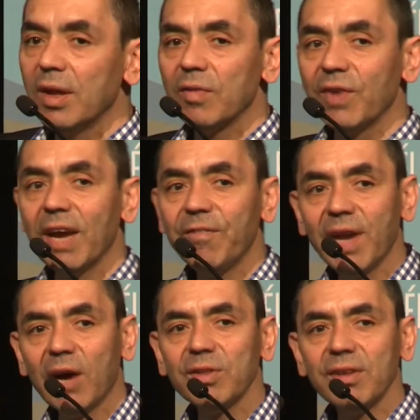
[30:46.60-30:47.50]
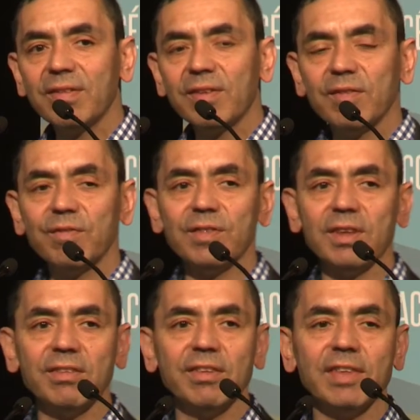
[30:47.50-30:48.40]
We have now this
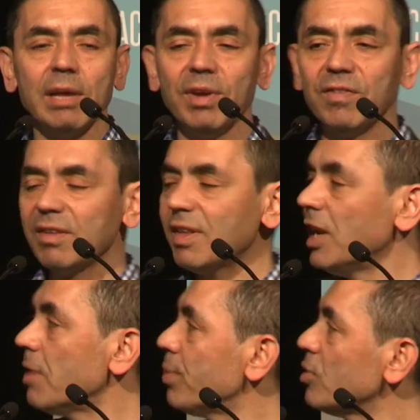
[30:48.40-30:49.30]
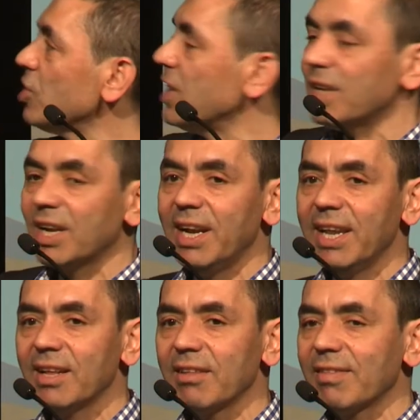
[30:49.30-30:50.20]
systemic vaccine approach in the
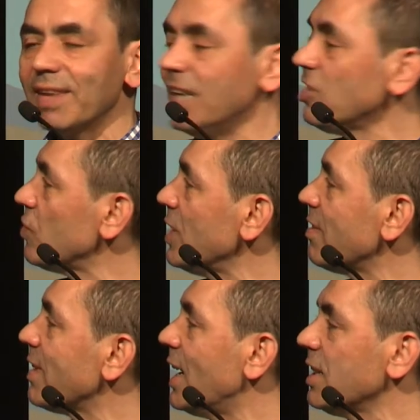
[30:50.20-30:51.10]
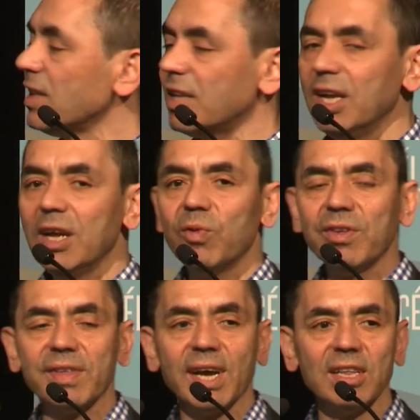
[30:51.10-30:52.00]
clinical stage. We started
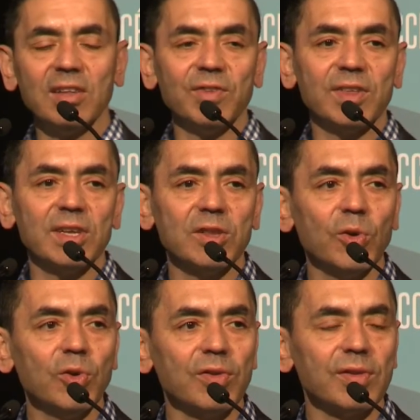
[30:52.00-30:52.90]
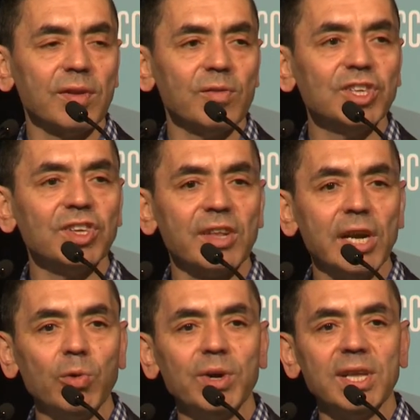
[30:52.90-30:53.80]
with a dose which is
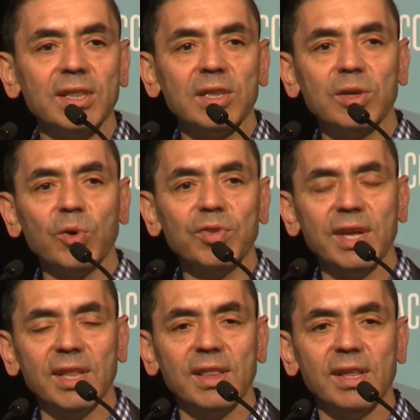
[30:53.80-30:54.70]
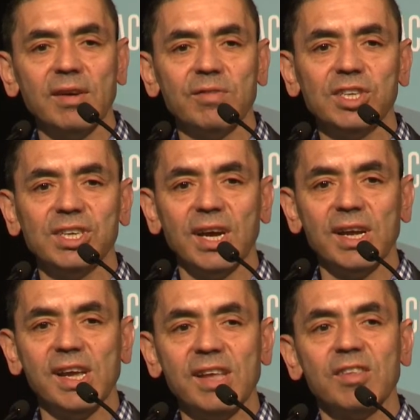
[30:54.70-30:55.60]
lower than the dose which
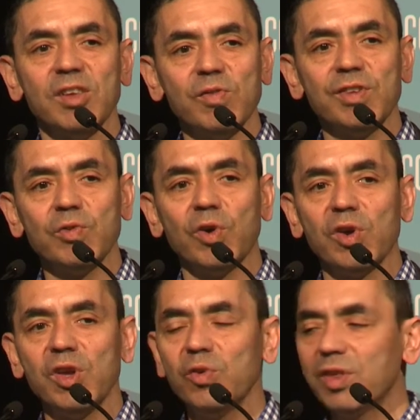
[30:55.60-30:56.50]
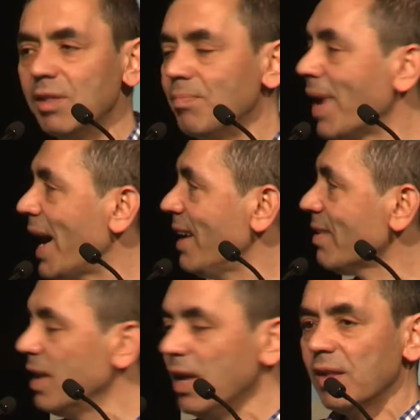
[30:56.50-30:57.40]
were used in mice.
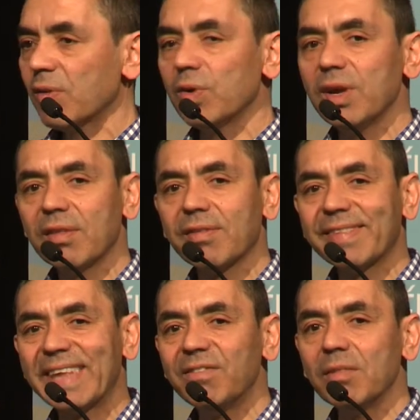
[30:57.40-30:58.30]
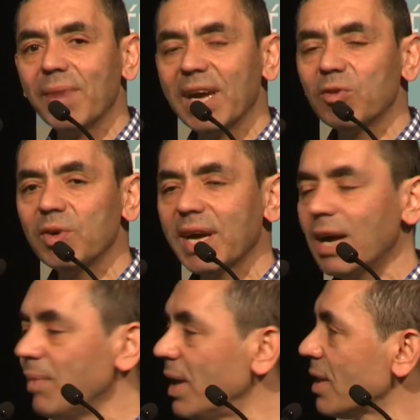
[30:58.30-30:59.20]
So it's 7 microgram,